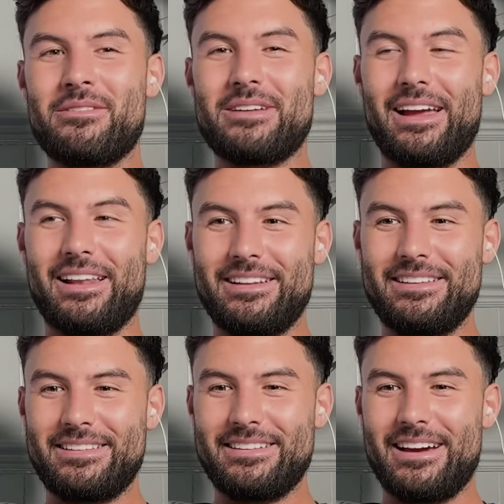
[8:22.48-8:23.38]
out in
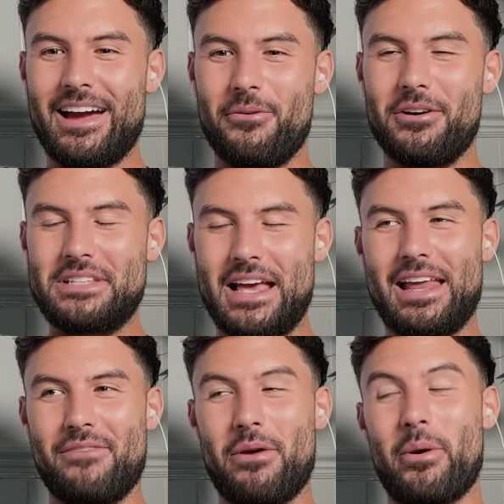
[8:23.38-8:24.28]
Ireland, I was telling
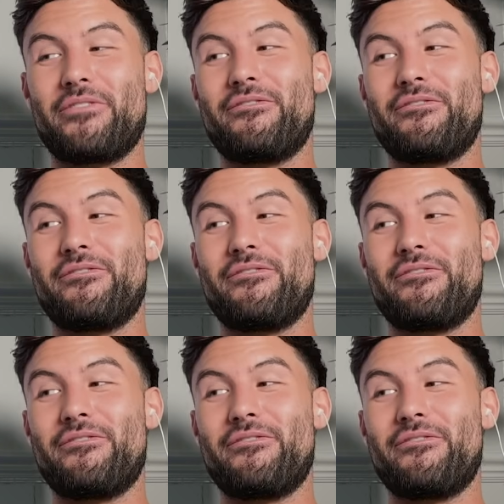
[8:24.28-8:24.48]
everyone I was